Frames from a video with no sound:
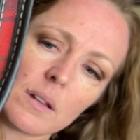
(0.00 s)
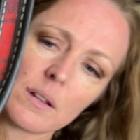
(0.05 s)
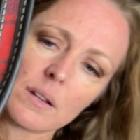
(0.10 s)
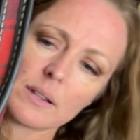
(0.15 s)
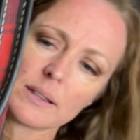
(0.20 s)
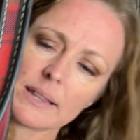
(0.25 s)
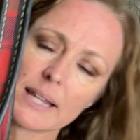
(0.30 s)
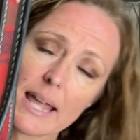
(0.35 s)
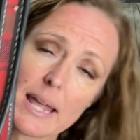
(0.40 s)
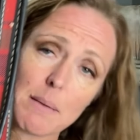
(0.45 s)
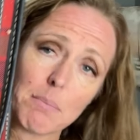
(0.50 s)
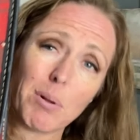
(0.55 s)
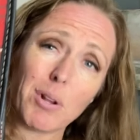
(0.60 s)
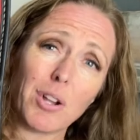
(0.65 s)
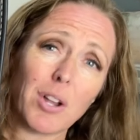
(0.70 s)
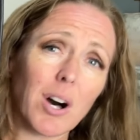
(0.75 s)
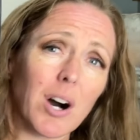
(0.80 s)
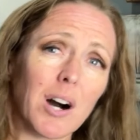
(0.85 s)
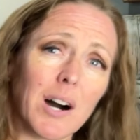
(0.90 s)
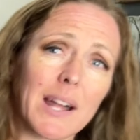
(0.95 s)

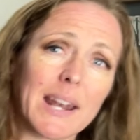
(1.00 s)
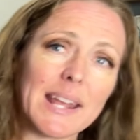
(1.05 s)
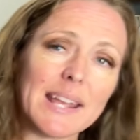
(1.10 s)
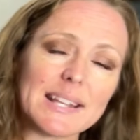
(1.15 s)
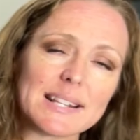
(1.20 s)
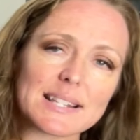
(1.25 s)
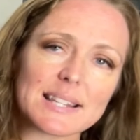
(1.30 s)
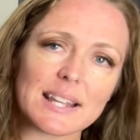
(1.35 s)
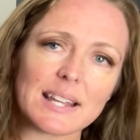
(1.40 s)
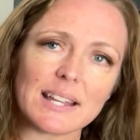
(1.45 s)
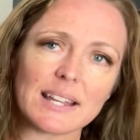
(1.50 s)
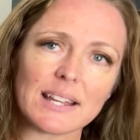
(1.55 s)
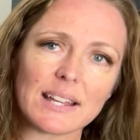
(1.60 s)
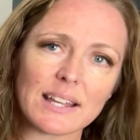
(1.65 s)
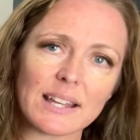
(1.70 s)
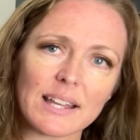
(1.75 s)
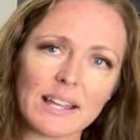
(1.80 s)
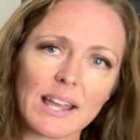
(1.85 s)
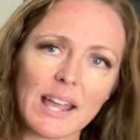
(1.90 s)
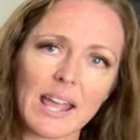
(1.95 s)
label on it.
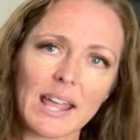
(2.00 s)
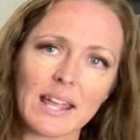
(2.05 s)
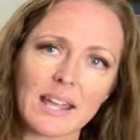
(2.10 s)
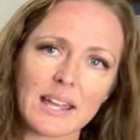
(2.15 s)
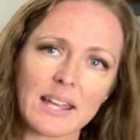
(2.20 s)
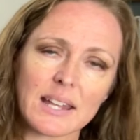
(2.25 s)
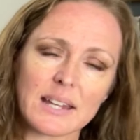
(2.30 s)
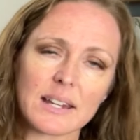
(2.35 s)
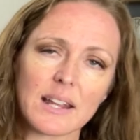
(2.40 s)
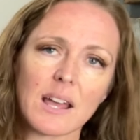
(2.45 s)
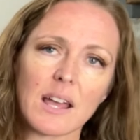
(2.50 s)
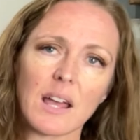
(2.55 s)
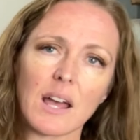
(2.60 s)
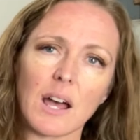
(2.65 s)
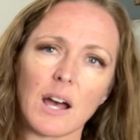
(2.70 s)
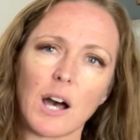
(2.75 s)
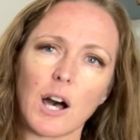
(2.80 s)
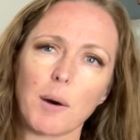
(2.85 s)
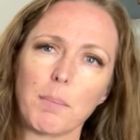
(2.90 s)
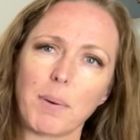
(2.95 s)
And
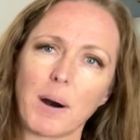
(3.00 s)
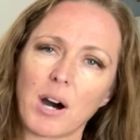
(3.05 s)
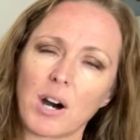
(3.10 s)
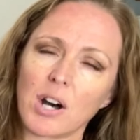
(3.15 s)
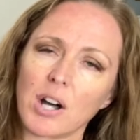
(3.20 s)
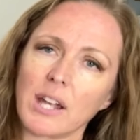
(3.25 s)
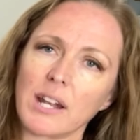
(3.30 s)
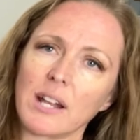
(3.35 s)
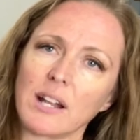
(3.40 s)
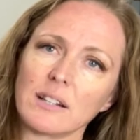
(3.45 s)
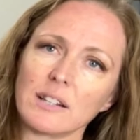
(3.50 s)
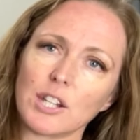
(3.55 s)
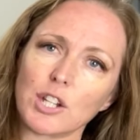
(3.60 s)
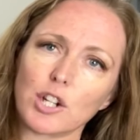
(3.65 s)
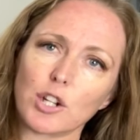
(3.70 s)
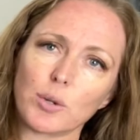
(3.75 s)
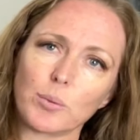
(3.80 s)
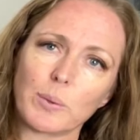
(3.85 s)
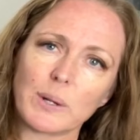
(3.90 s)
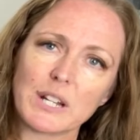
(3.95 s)
upon a
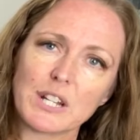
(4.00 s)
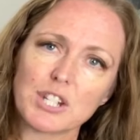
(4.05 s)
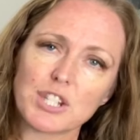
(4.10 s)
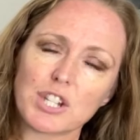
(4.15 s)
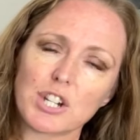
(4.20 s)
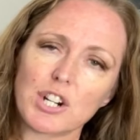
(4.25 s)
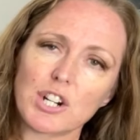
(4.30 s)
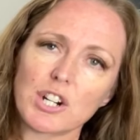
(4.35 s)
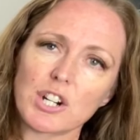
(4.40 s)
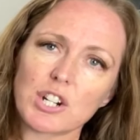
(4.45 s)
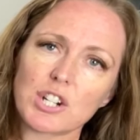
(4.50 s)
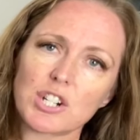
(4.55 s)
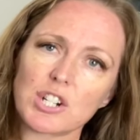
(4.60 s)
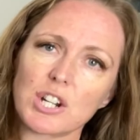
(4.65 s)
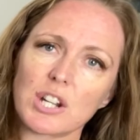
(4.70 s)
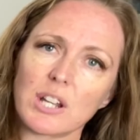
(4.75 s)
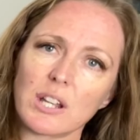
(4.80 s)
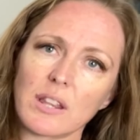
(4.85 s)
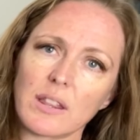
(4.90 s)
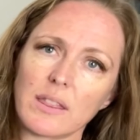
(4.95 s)
little research,
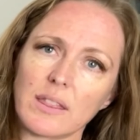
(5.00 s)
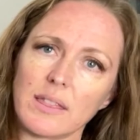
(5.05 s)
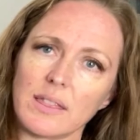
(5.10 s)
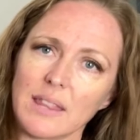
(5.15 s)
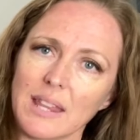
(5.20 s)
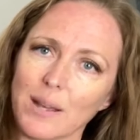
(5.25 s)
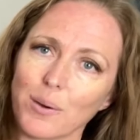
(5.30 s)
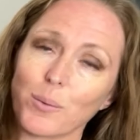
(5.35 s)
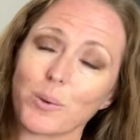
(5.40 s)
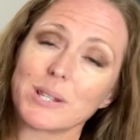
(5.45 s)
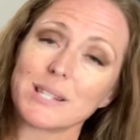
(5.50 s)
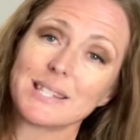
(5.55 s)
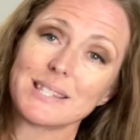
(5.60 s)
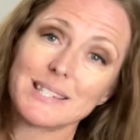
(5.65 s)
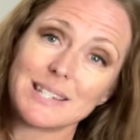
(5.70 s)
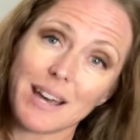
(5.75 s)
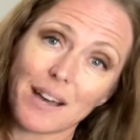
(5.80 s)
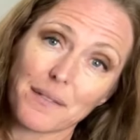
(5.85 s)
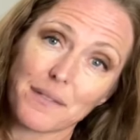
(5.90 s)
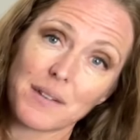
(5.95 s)
it was
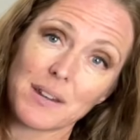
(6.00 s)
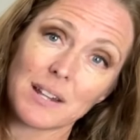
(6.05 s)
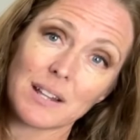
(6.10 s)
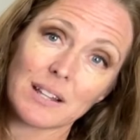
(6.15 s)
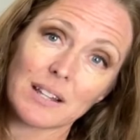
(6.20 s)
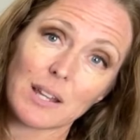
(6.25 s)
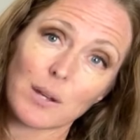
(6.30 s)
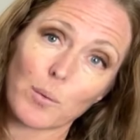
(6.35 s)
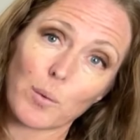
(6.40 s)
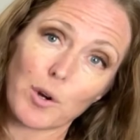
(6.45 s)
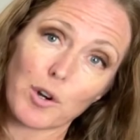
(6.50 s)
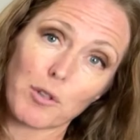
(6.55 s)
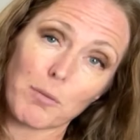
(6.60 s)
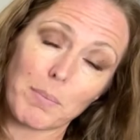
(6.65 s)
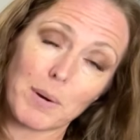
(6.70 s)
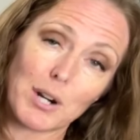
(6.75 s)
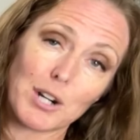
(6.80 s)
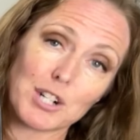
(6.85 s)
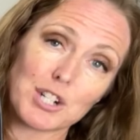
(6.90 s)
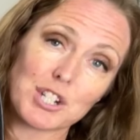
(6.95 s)
definitely worth
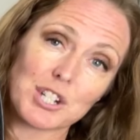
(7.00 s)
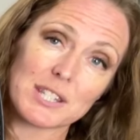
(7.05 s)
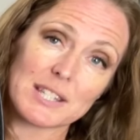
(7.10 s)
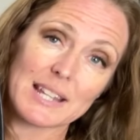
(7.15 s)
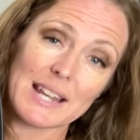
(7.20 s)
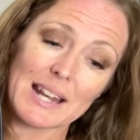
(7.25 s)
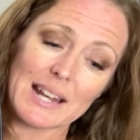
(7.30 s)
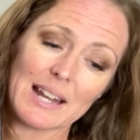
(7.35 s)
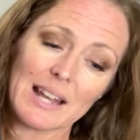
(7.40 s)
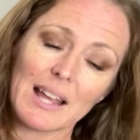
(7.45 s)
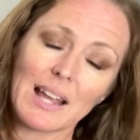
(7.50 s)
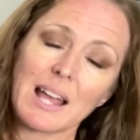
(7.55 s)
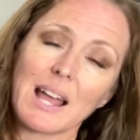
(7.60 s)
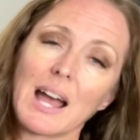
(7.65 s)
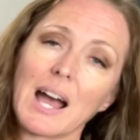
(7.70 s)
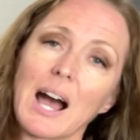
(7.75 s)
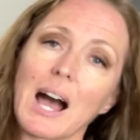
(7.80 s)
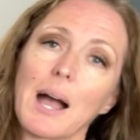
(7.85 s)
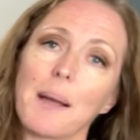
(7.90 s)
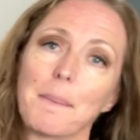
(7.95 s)
purchasing.
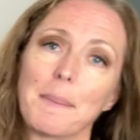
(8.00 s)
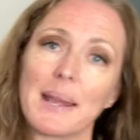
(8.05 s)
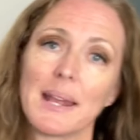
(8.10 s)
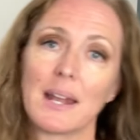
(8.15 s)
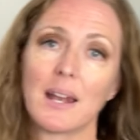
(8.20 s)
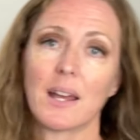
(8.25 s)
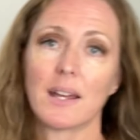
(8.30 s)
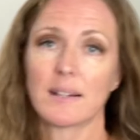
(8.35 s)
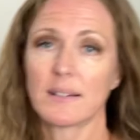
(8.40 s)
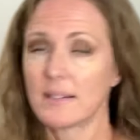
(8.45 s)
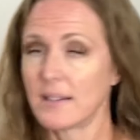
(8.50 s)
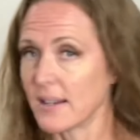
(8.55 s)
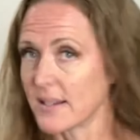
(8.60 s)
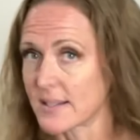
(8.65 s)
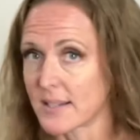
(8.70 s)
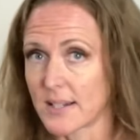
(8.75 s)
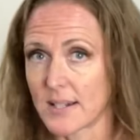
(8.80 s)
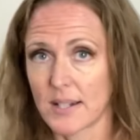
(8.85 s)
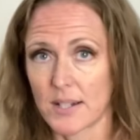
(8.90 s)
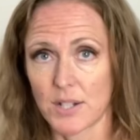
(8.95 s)
I mean,
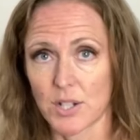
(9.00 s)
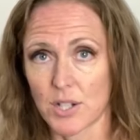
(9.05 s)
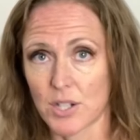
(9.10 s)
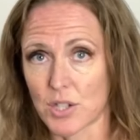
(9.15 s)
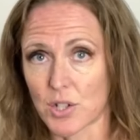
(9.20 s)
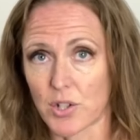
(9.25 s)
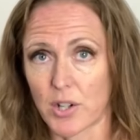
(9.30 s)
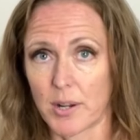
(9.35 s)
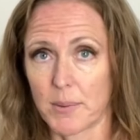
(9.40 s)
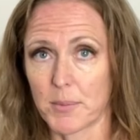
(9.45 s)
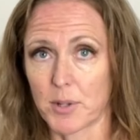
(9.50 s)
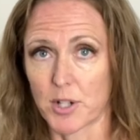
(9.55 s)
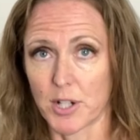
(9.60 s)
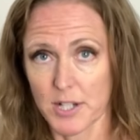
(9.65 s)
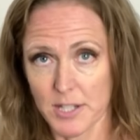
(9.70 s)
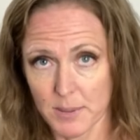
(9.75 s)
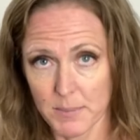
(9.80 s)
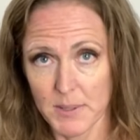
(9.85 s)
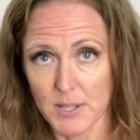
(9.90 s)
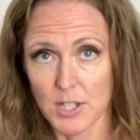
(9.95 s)
doesn't it just scream
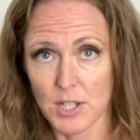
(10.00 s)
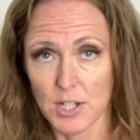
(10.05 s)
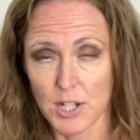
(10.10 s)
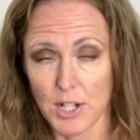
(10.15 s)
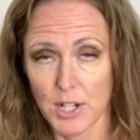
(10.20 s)
Christmas to